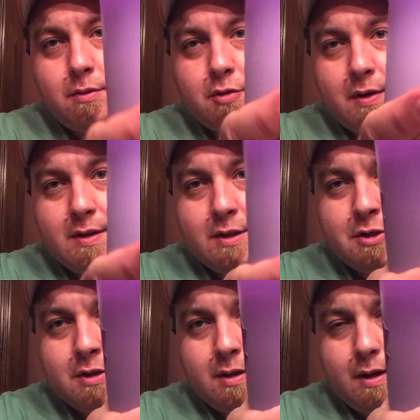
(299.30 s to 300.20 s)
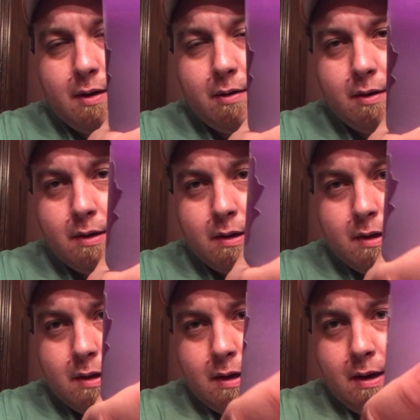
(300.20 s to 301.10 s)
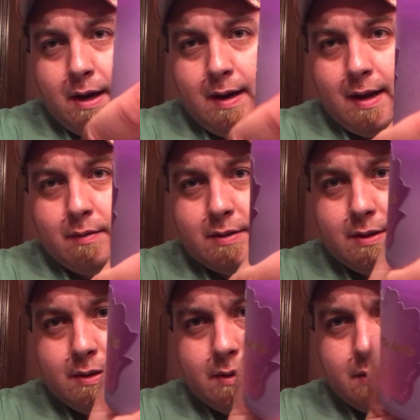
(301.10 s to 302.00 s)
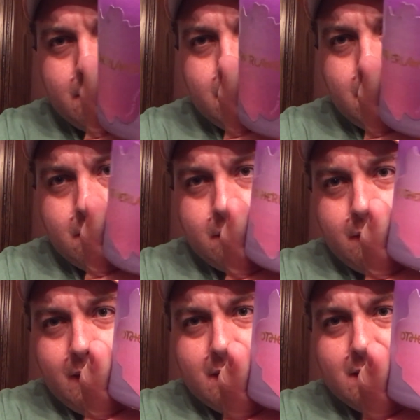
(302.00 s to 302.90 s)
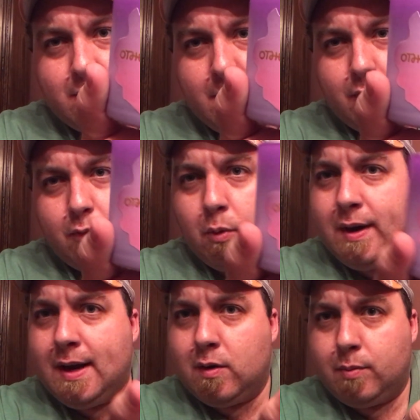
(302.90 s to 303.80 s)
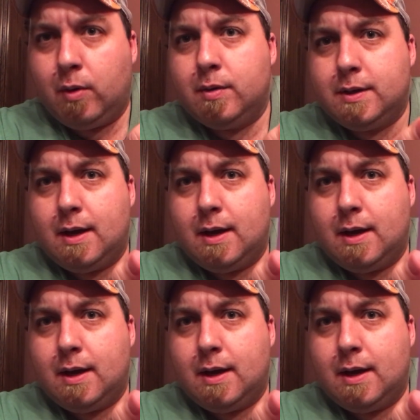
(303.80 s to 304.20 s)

transition there. eight ounces. I think these have about forty hour burn